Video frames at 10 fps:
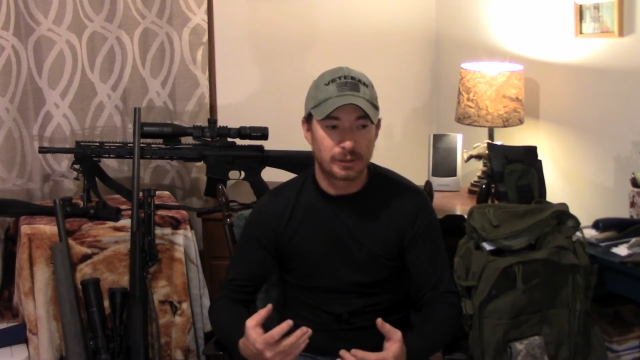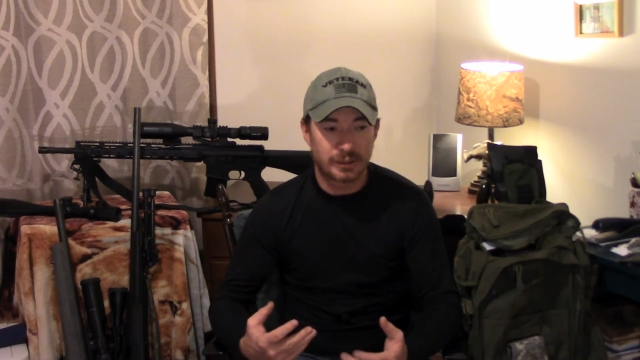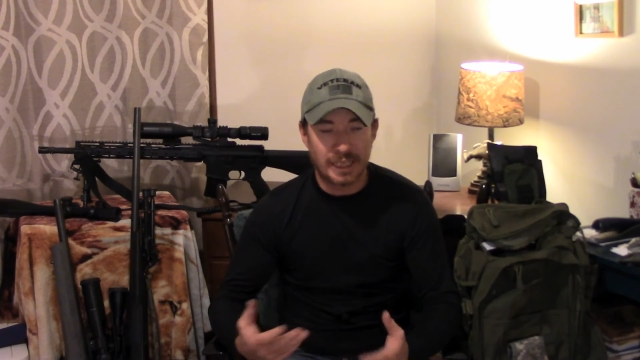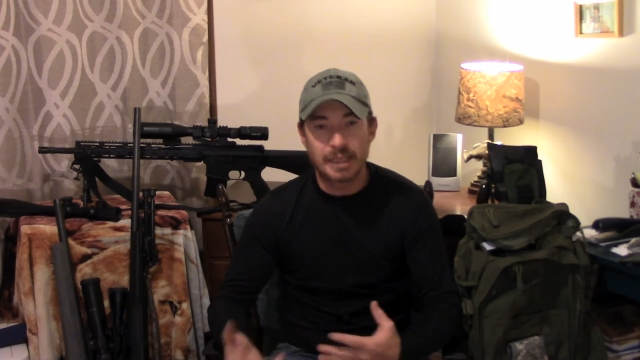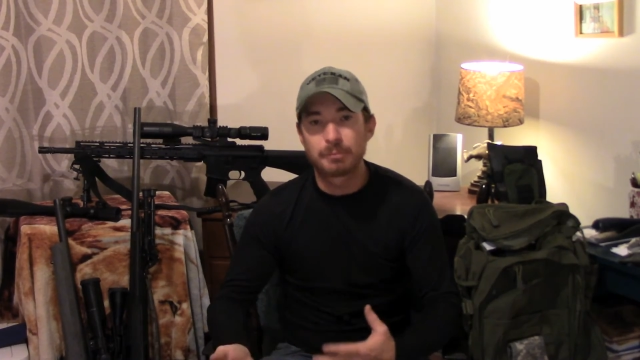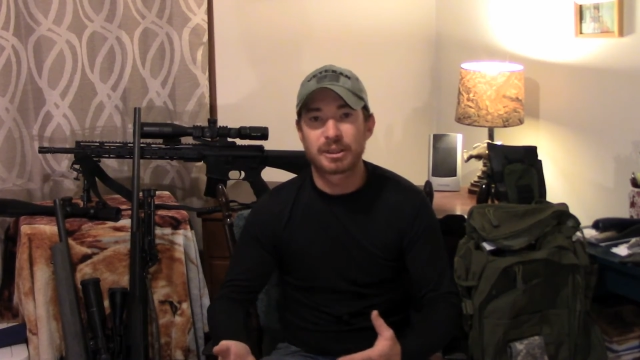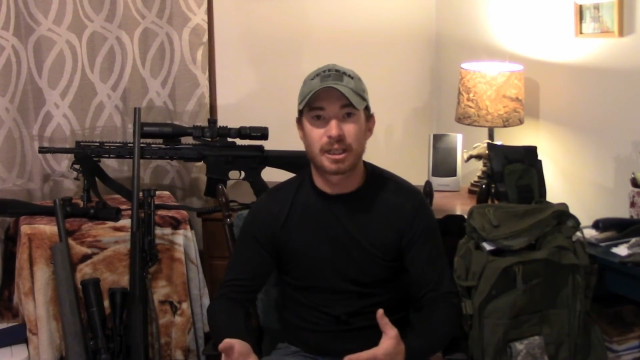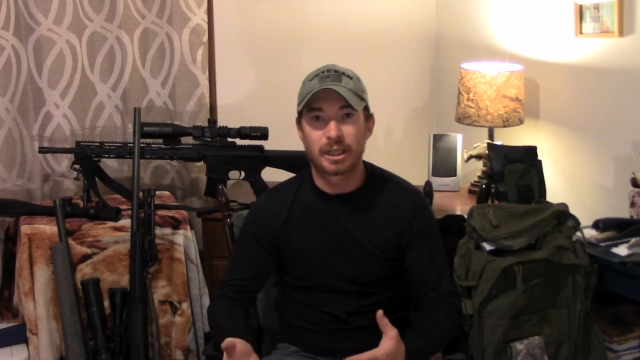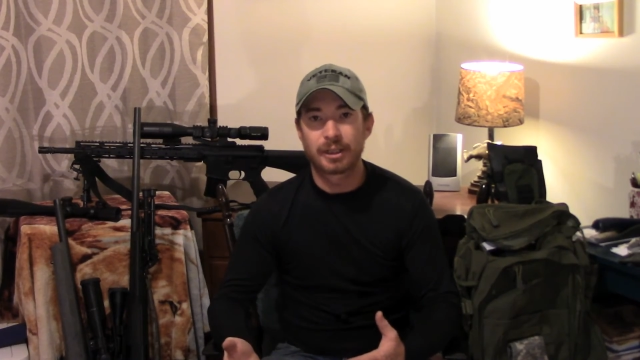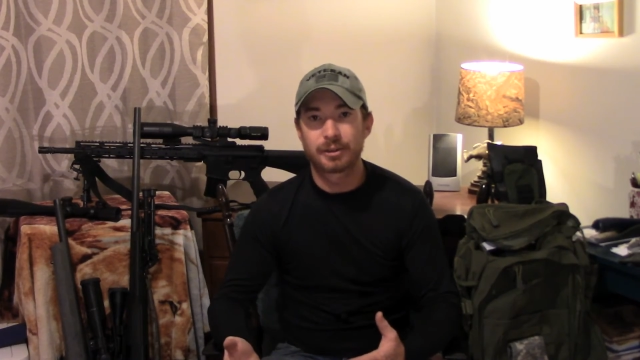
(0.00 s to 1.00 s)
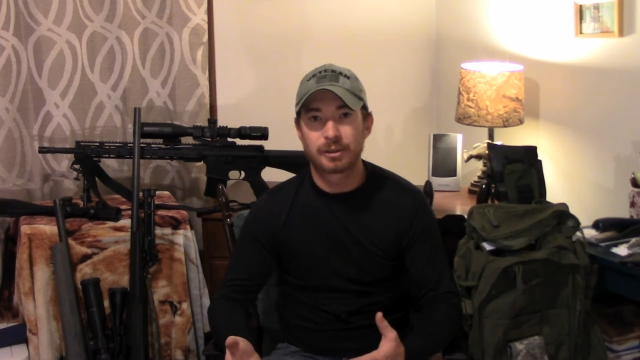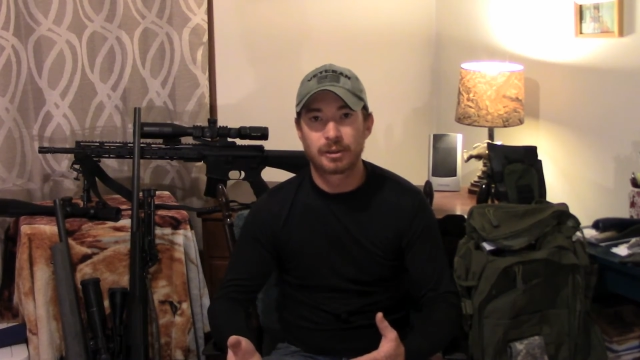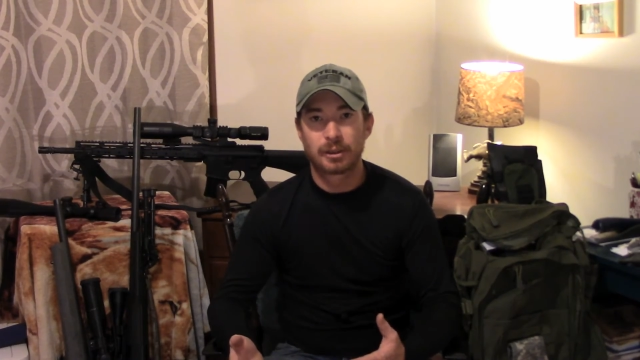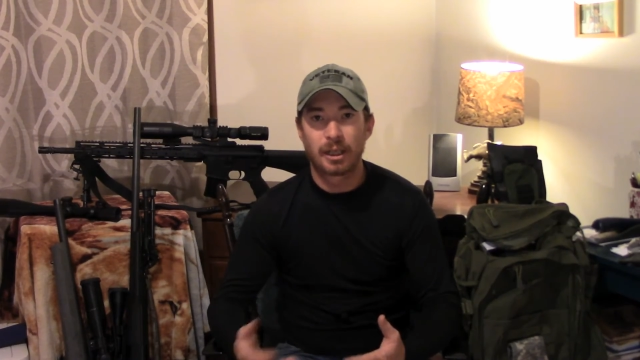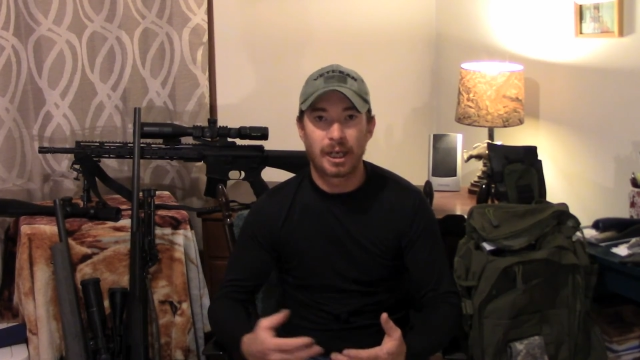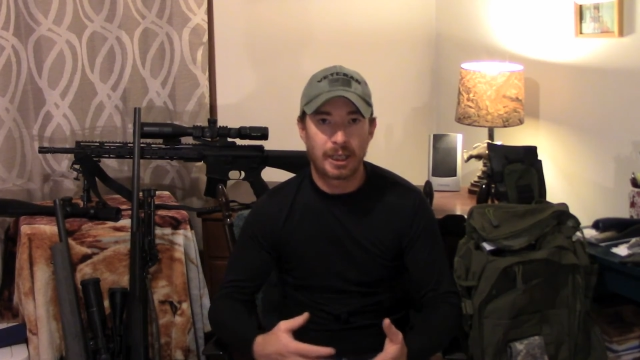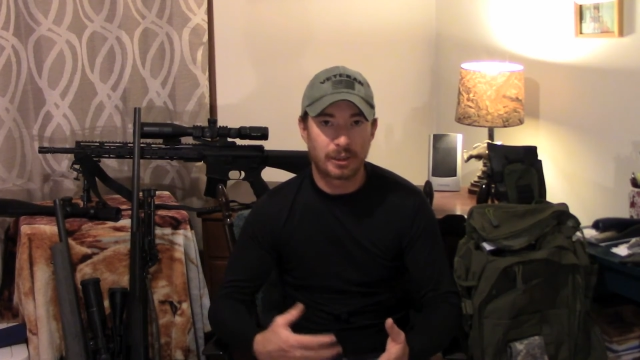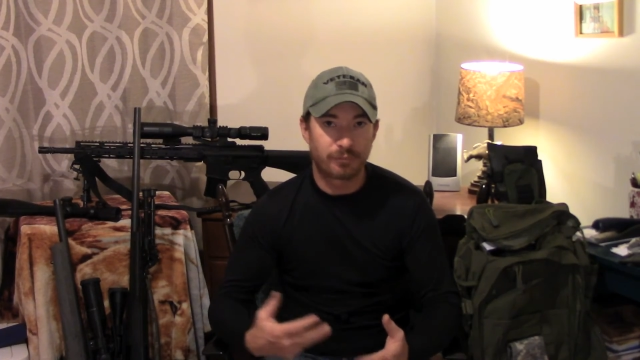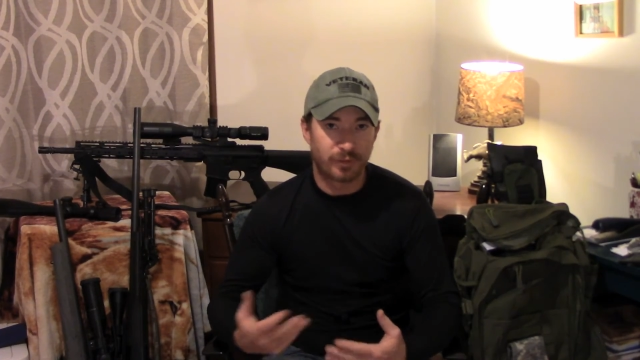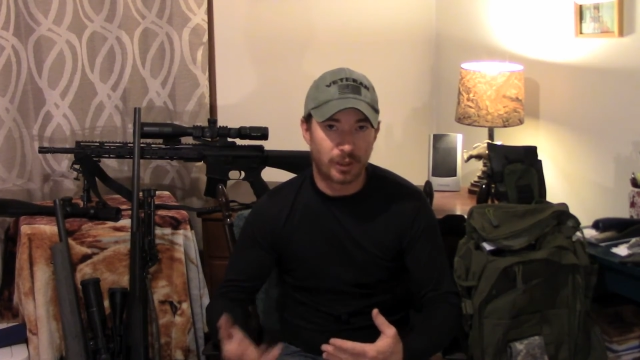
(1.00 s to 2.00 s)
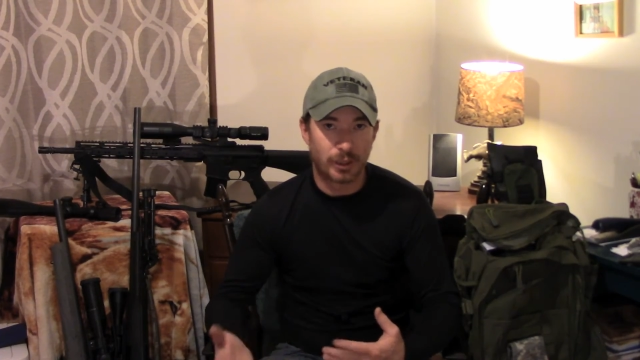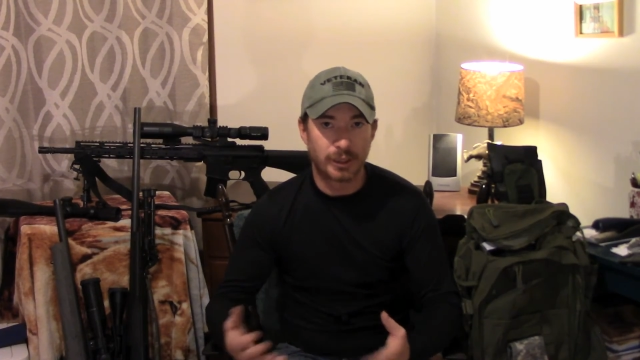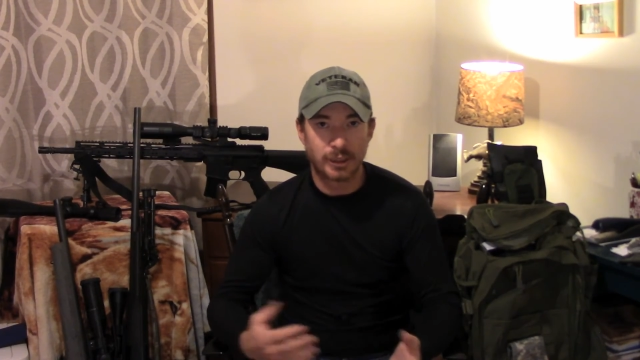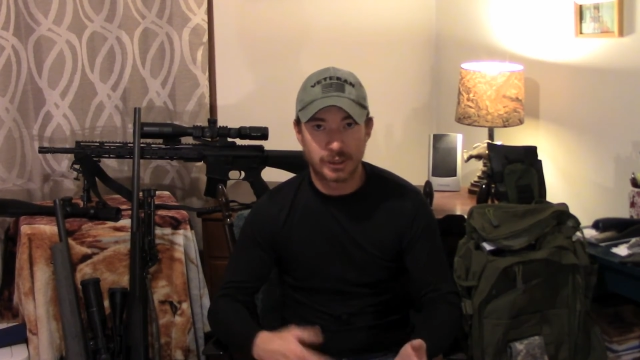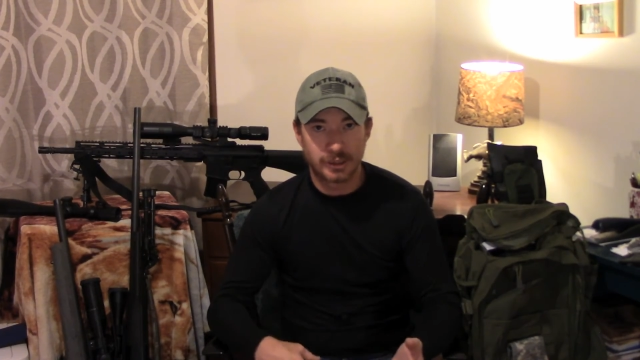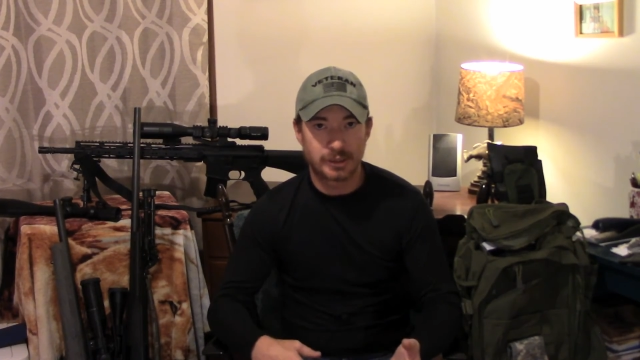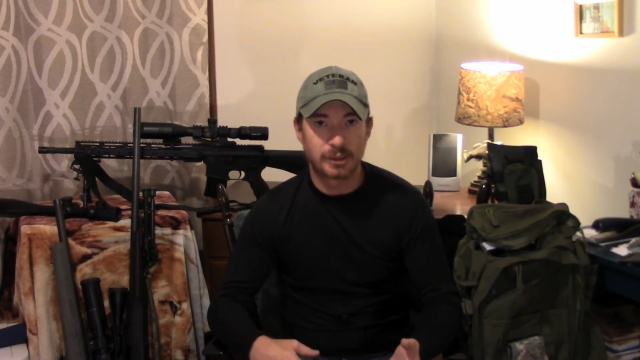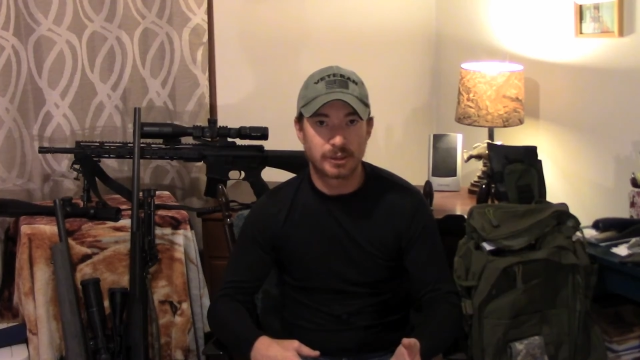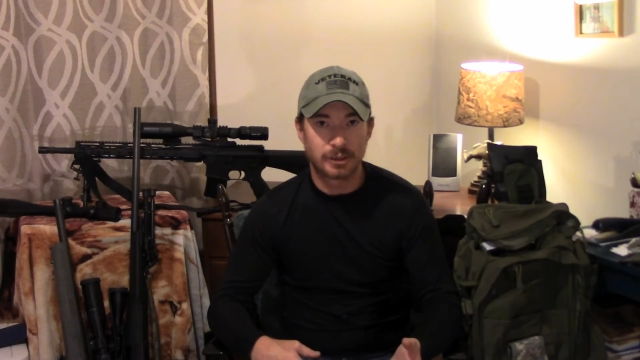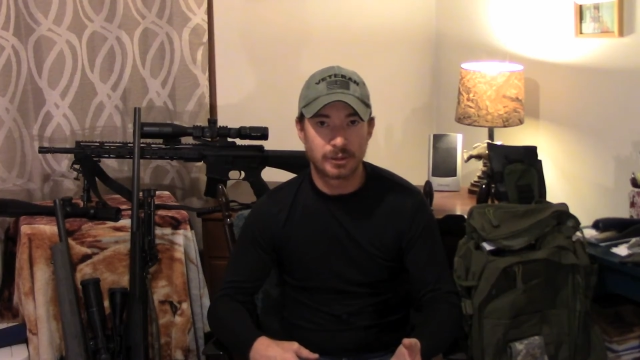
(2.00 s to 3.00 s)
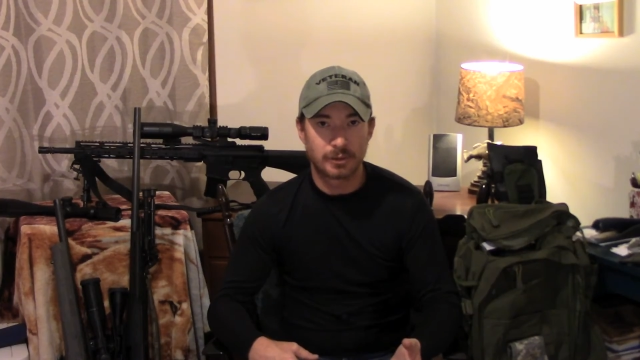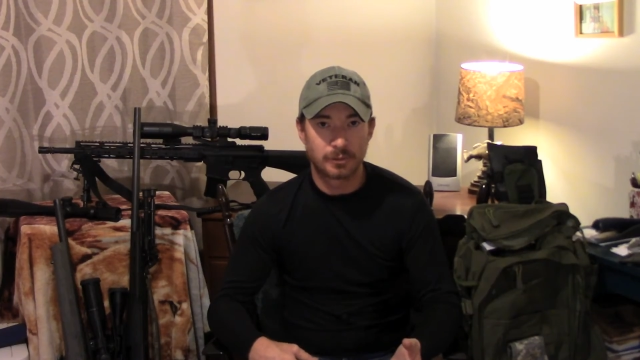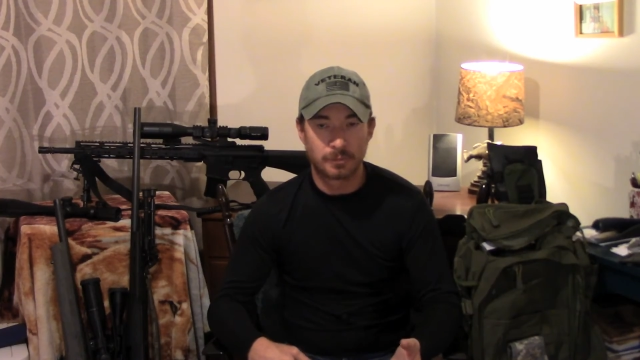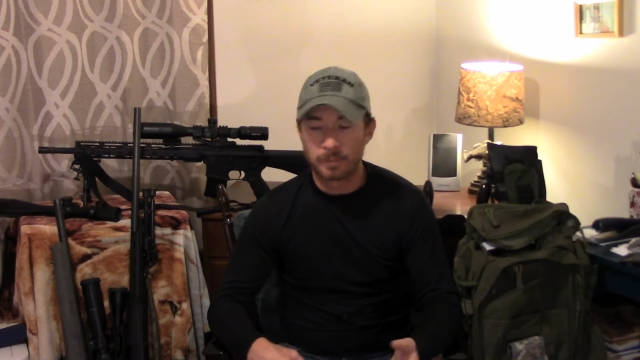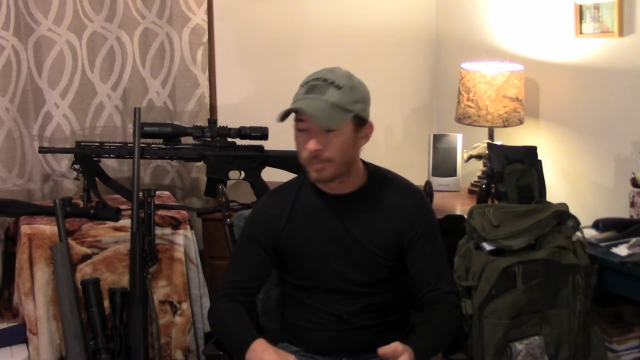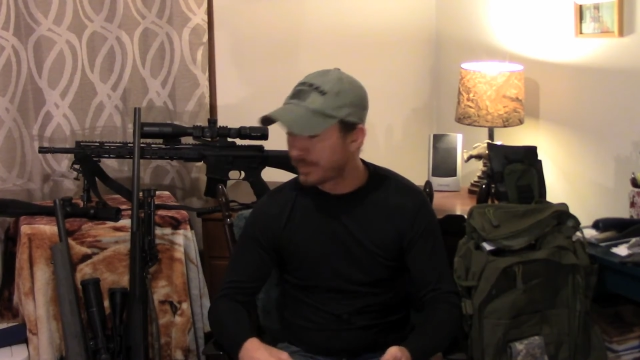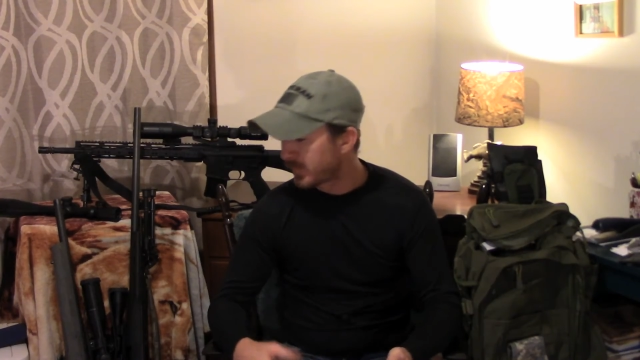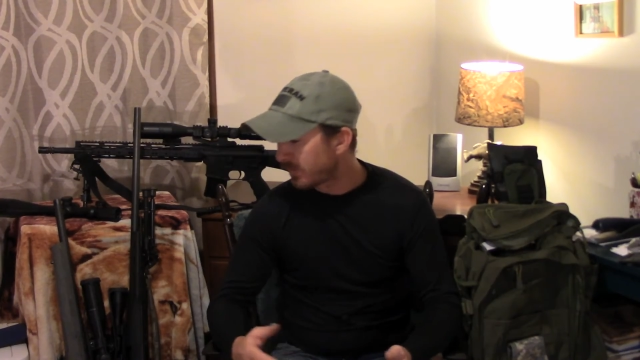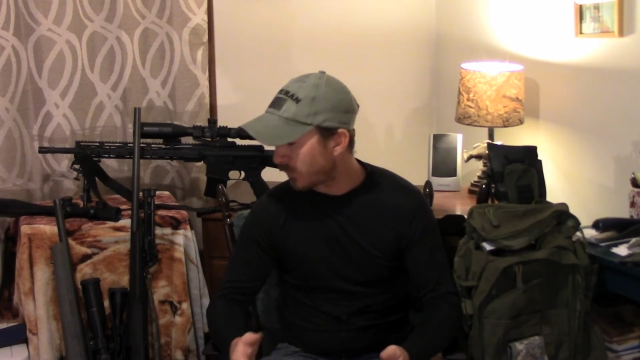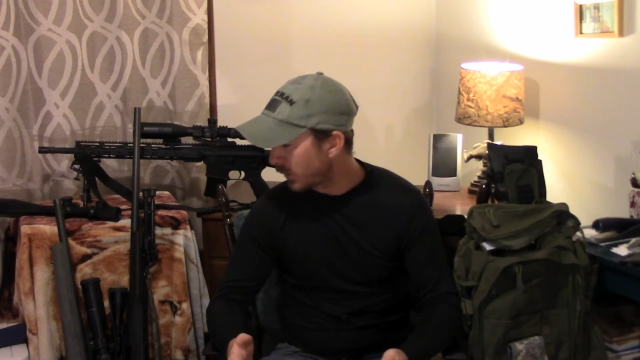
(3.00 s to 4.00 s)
game size at varying distances. For